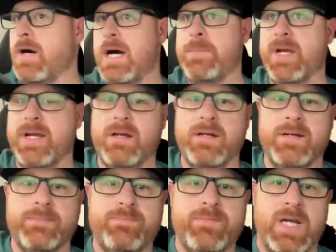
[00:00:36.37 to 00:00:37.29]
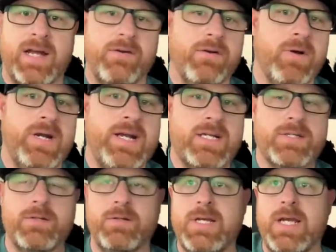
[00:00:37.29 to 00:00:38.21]
I don't know what
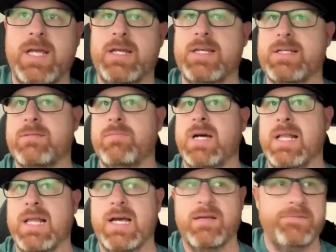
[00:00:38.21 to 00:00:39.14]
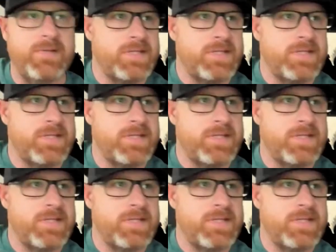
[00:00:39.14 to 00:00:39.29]
national day it is in my life.